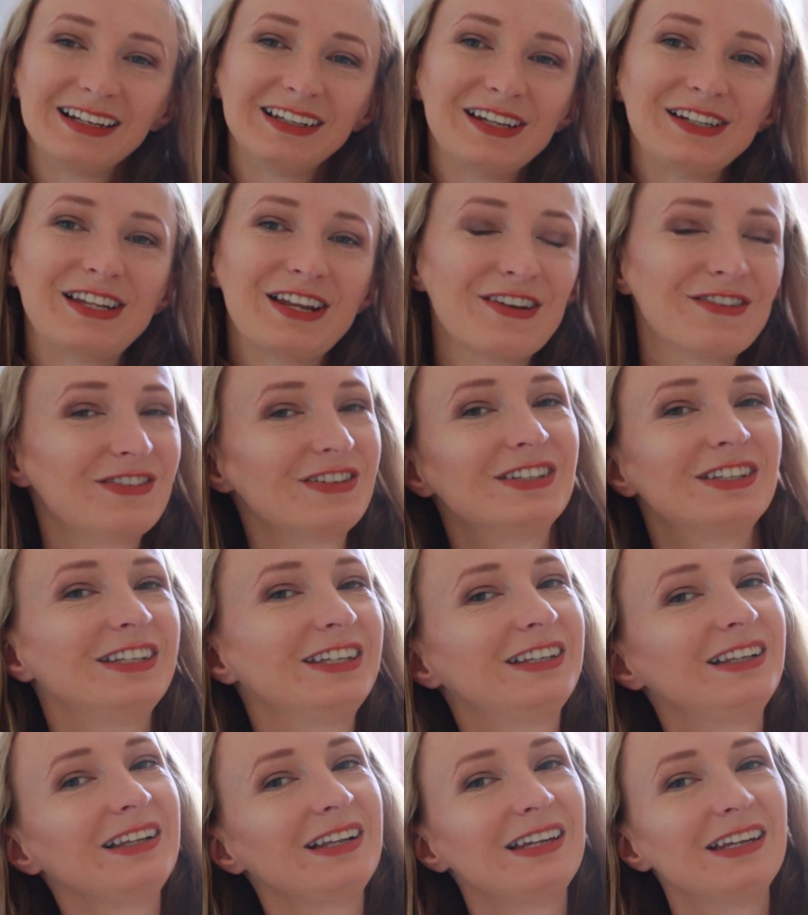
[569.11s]
They
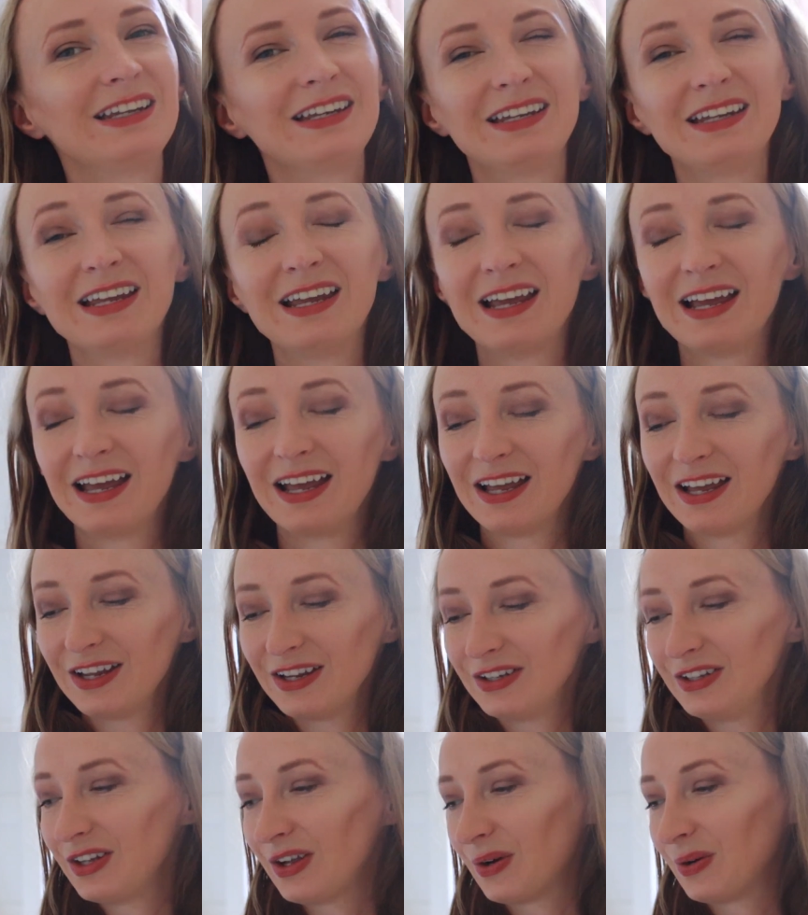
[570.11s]
definitely,
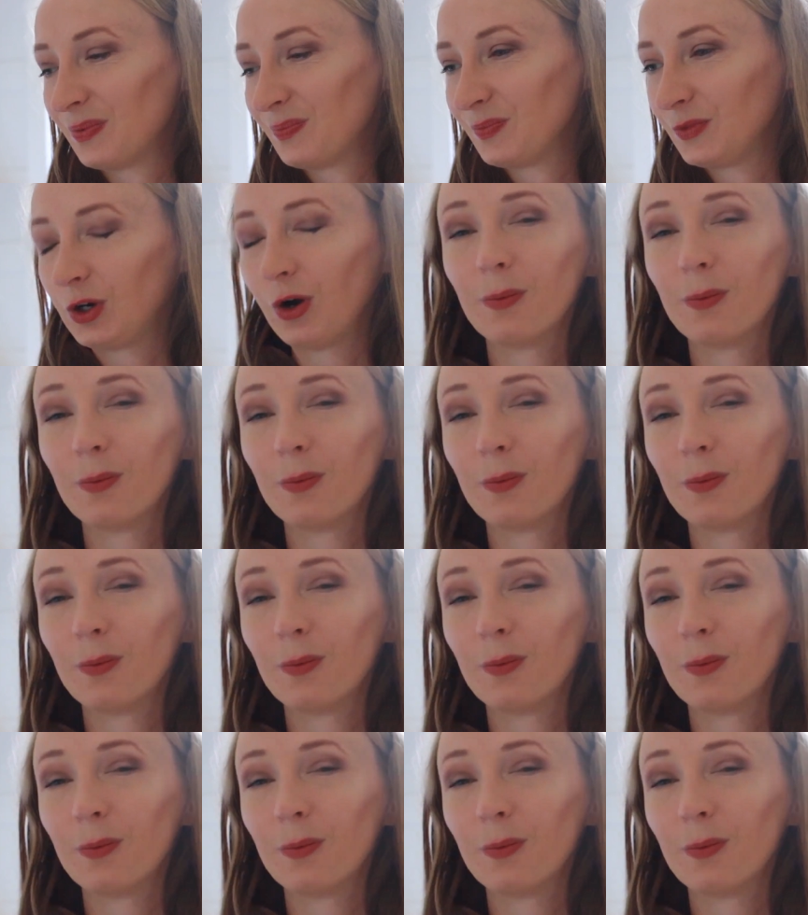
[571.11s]
you know,